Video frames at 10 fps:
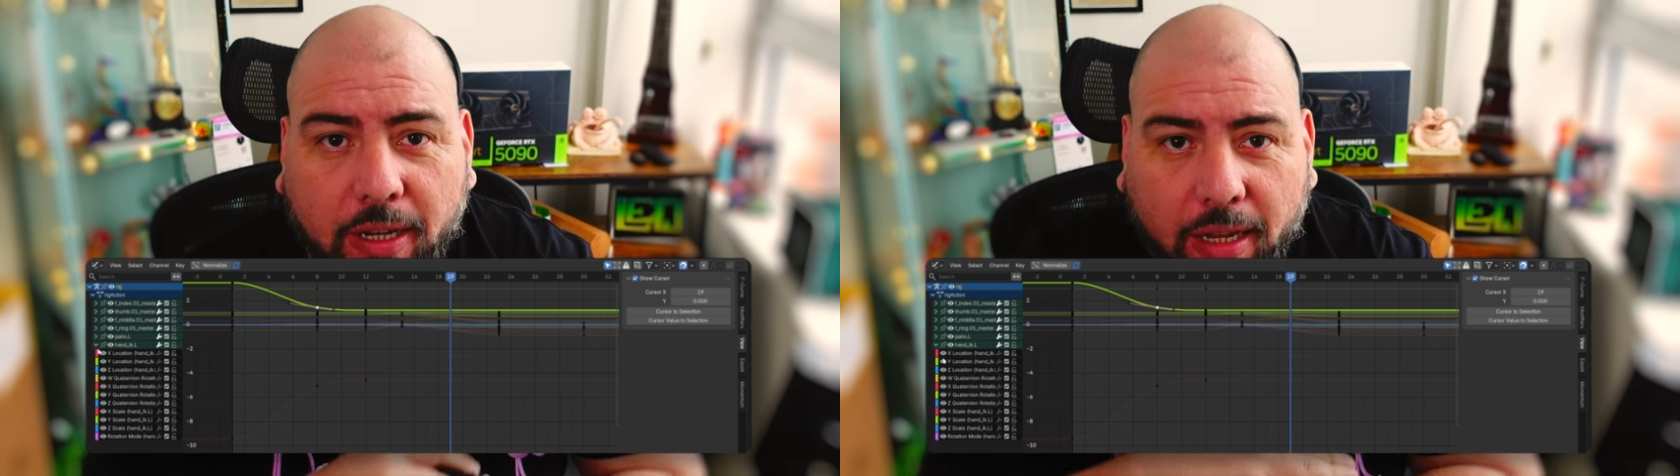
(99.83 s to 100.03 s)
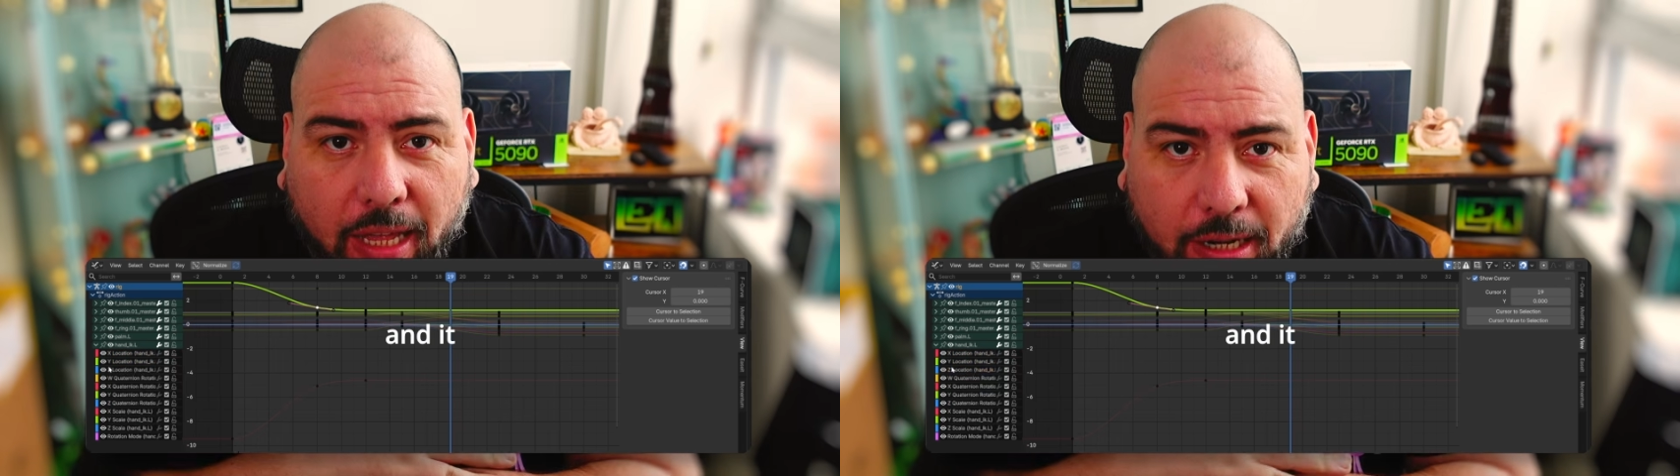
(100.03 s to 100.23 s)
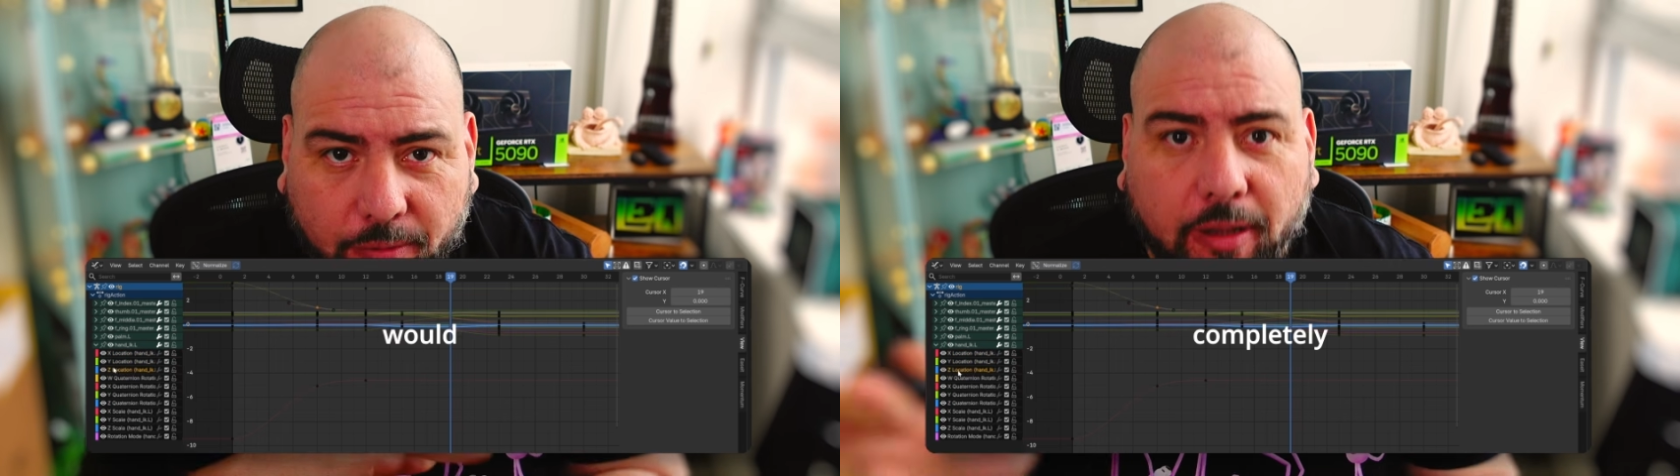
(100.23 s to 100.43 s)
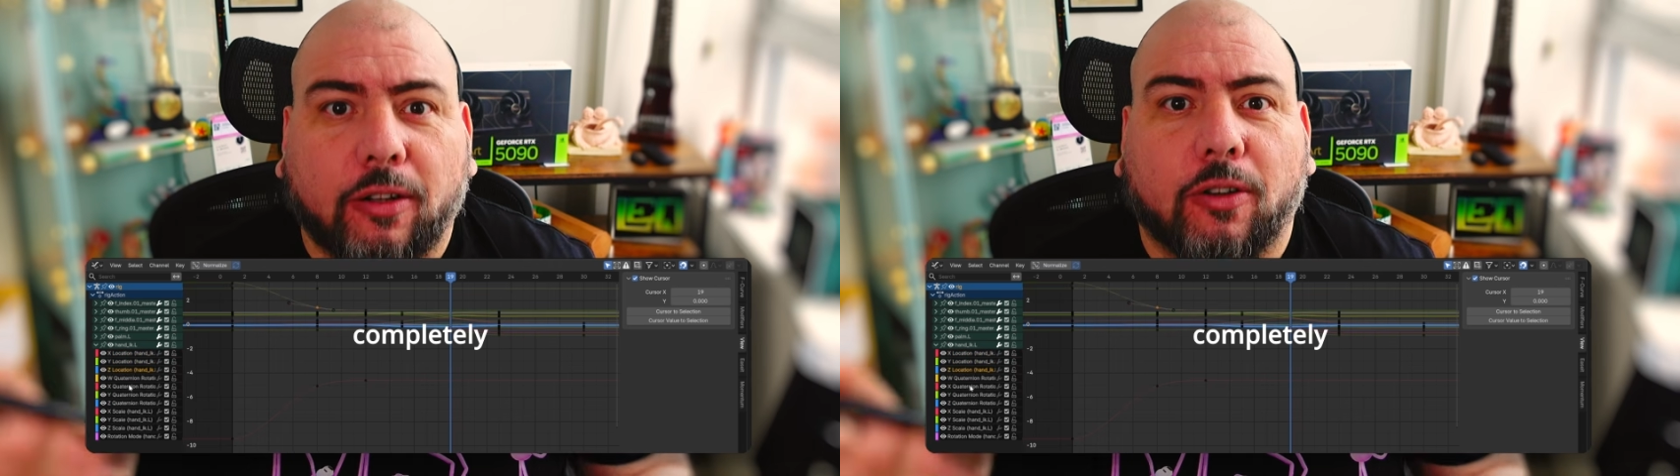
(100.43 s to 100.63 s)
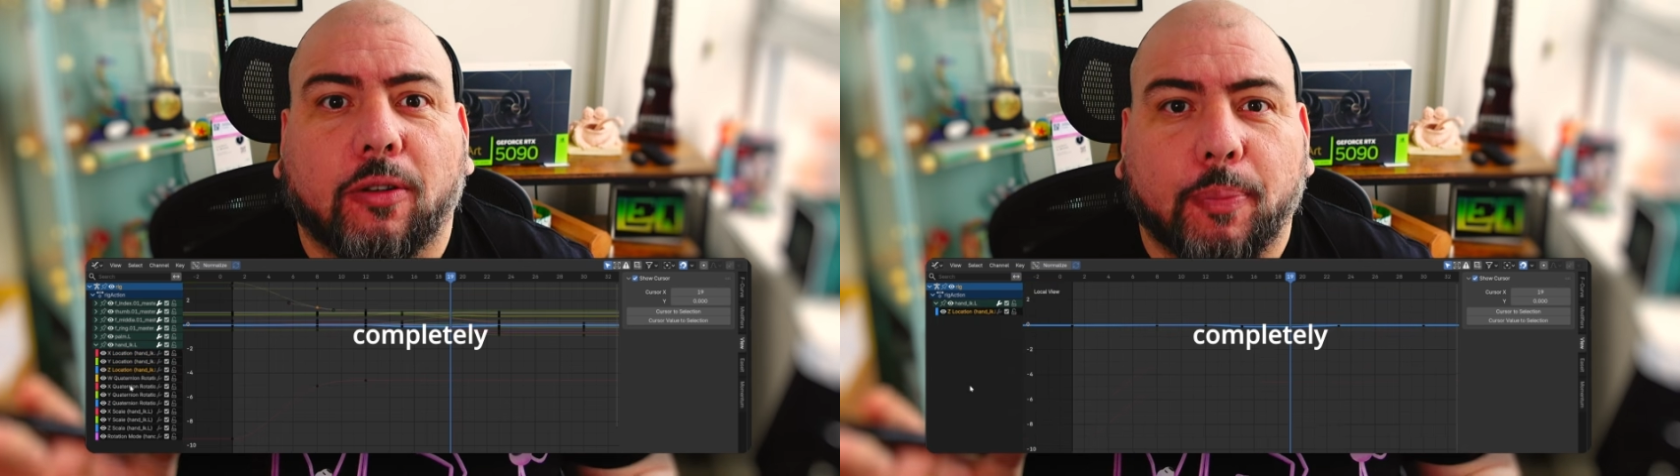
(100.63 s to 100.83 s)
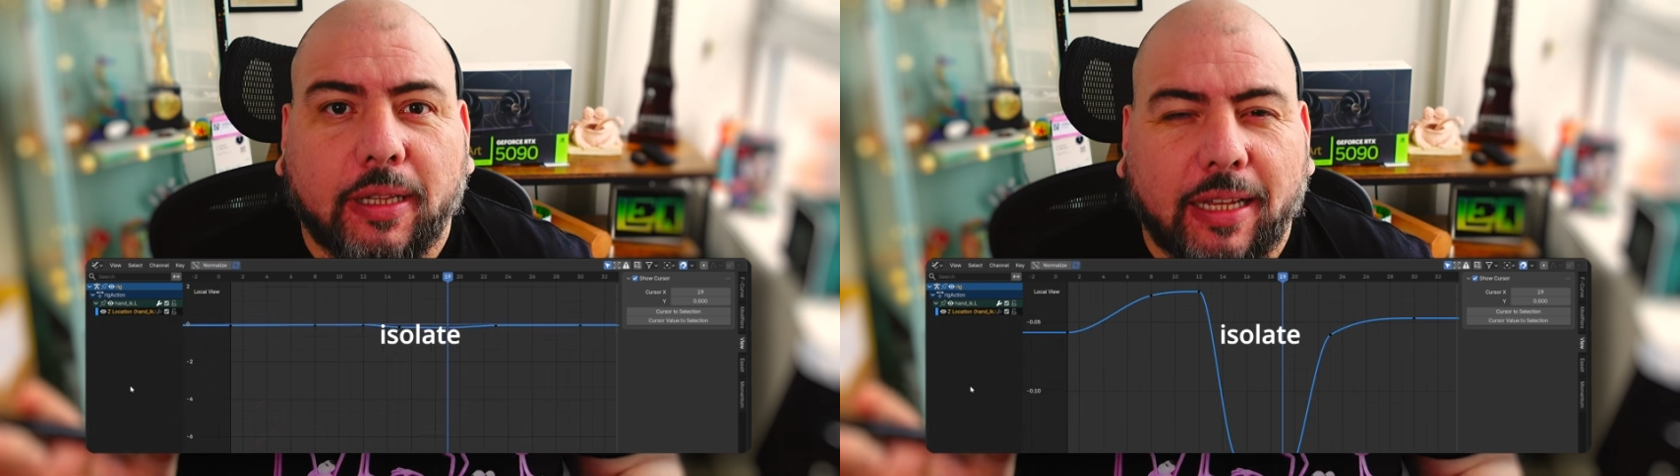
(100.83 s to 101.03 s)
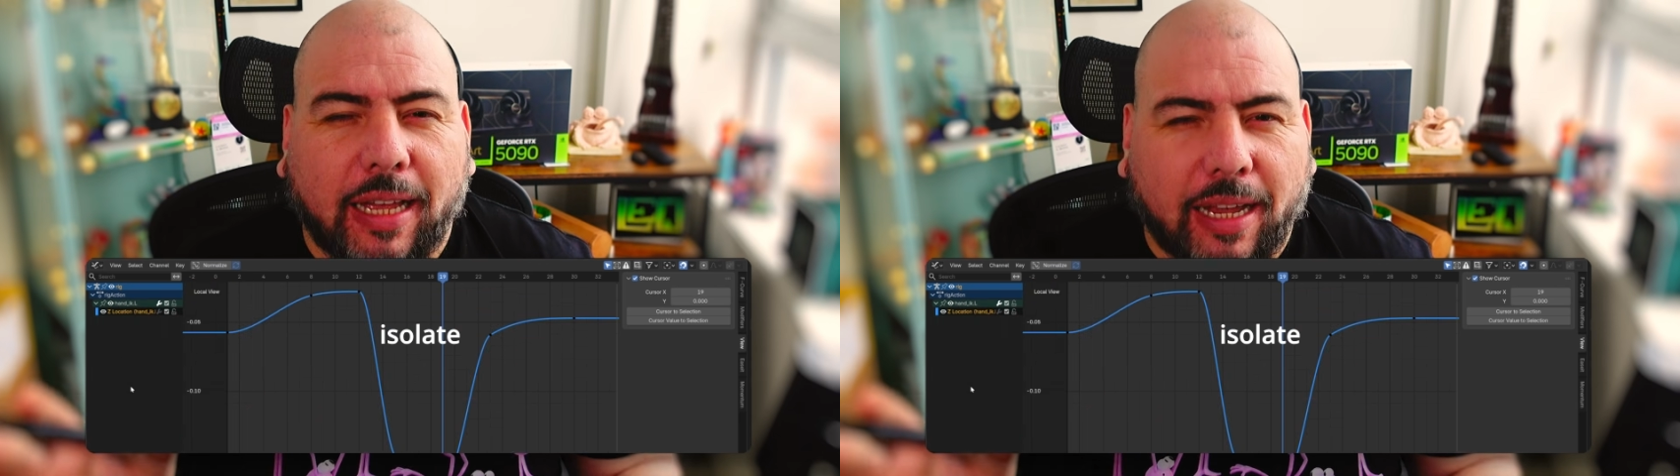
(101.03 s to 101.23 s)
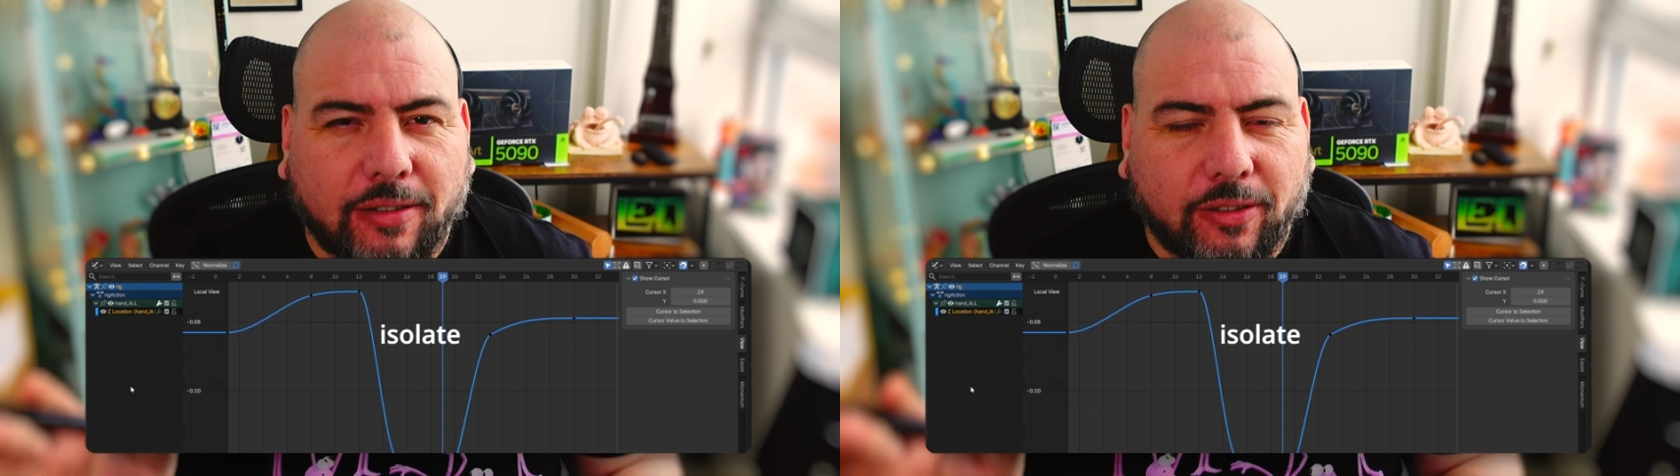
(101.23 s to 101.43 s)
and it would completely
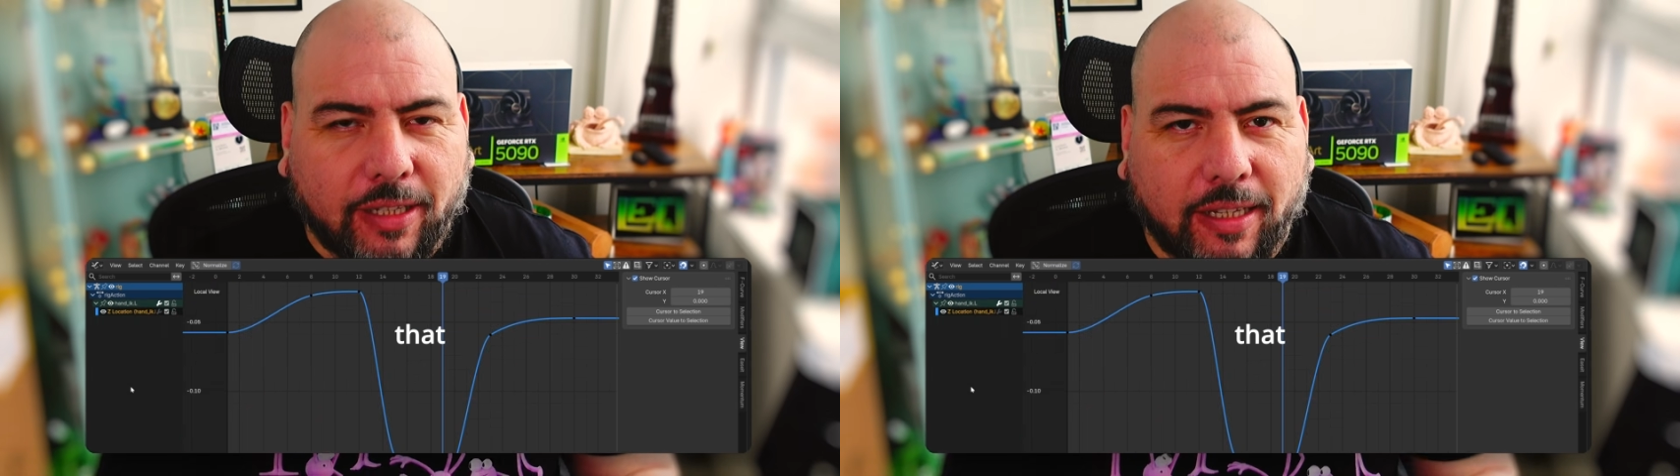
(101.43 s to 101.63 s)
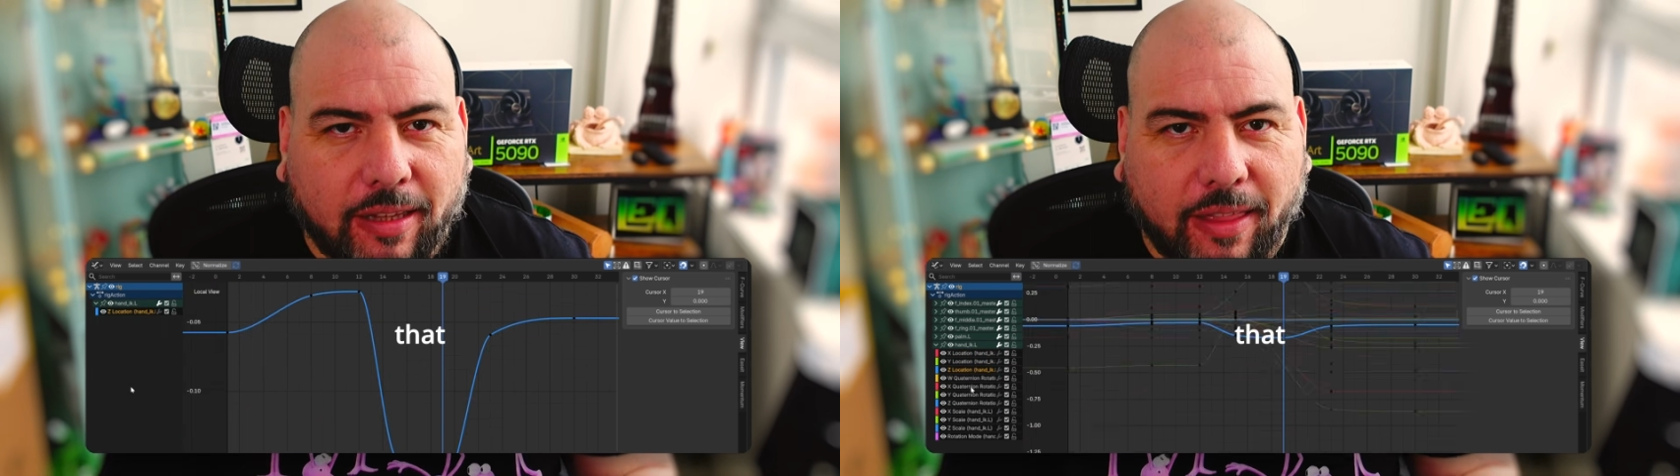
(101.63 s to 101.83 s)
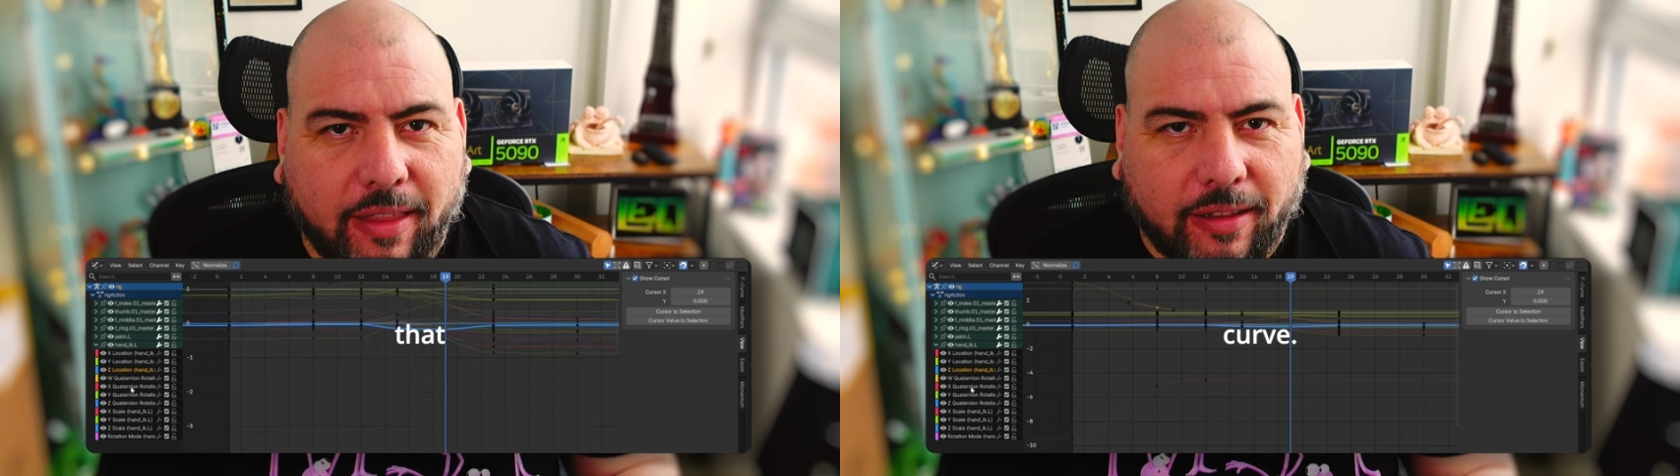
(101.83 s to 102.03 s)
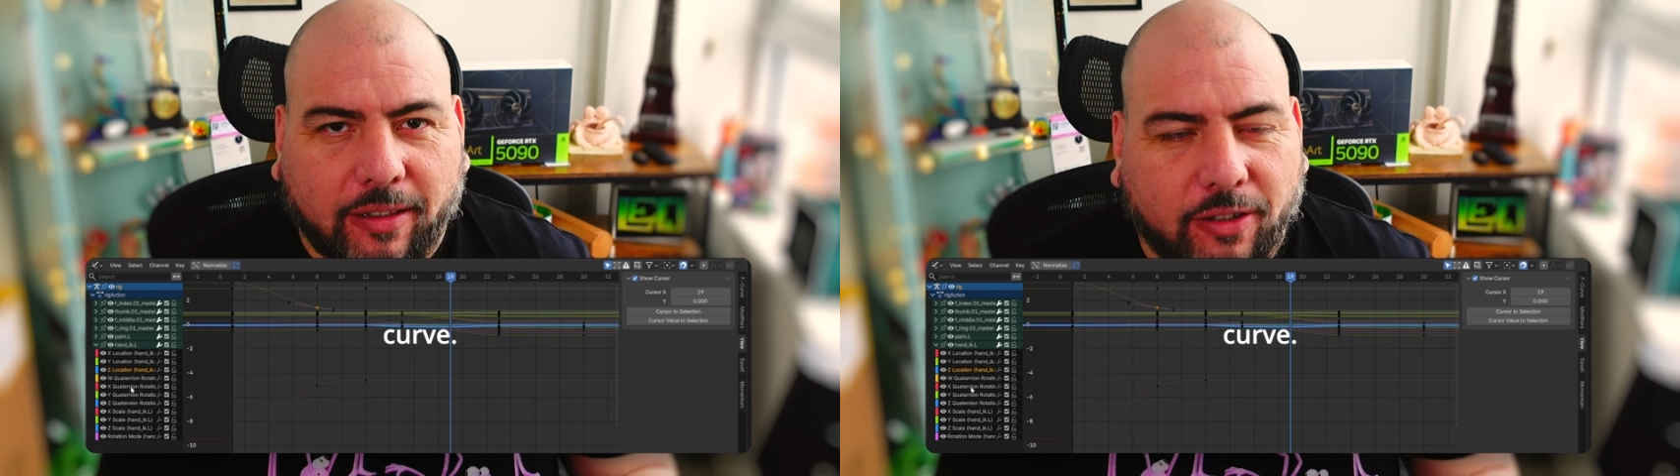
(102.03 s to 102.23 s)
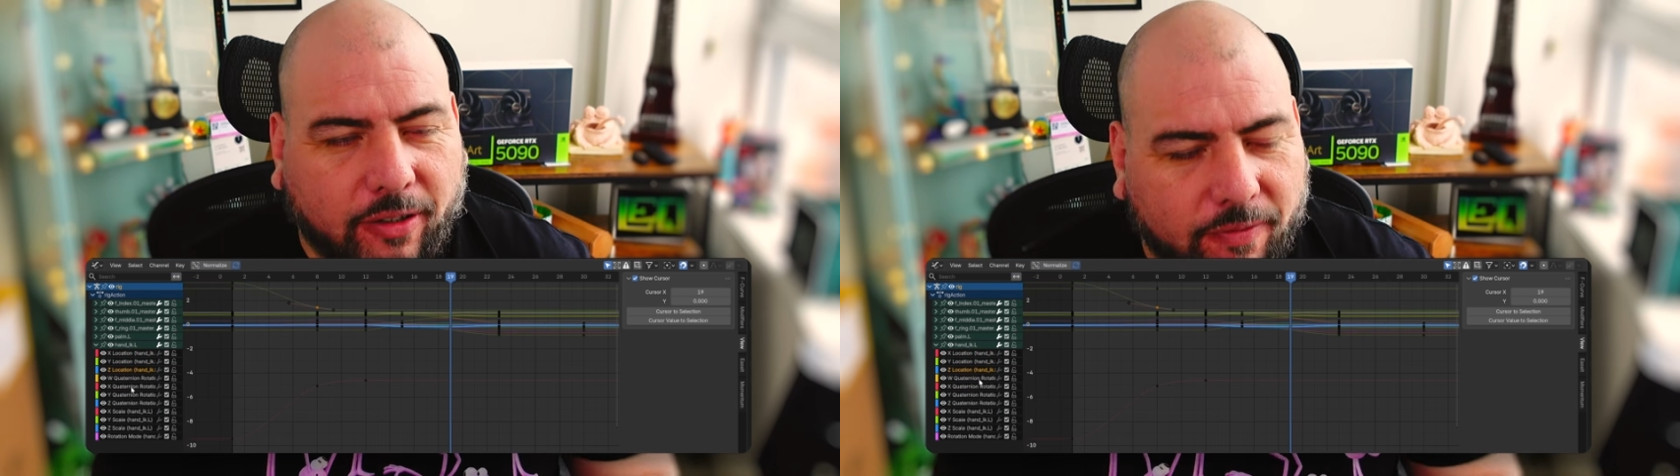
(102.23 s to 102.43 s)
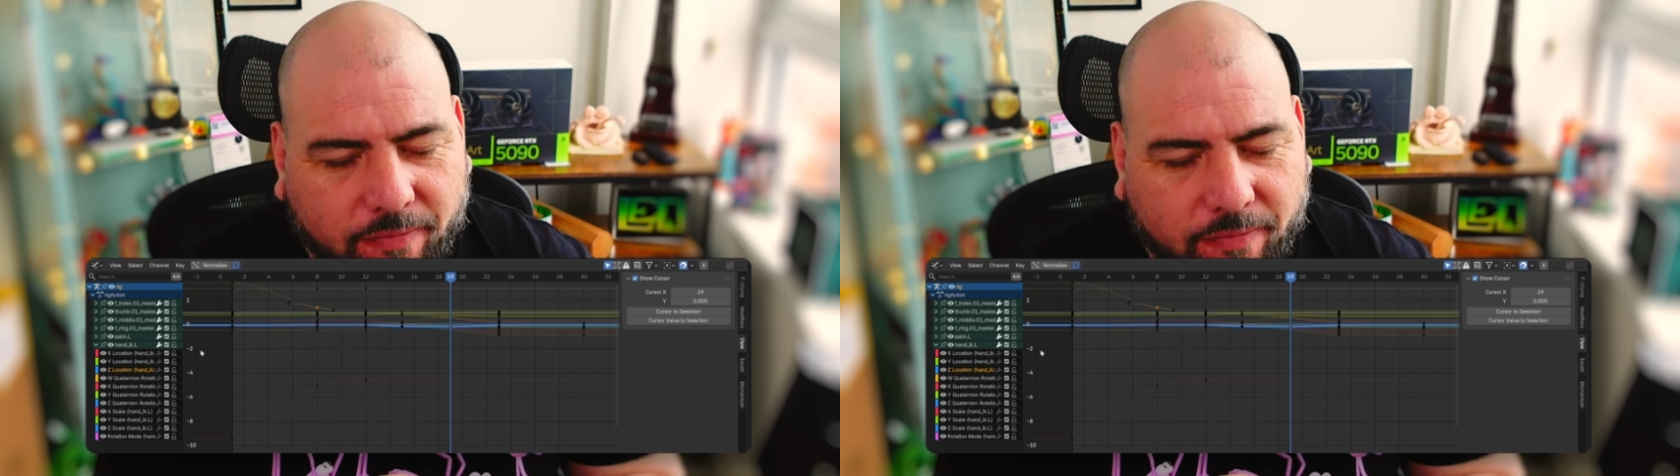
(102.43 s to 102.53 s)
isolate that curve.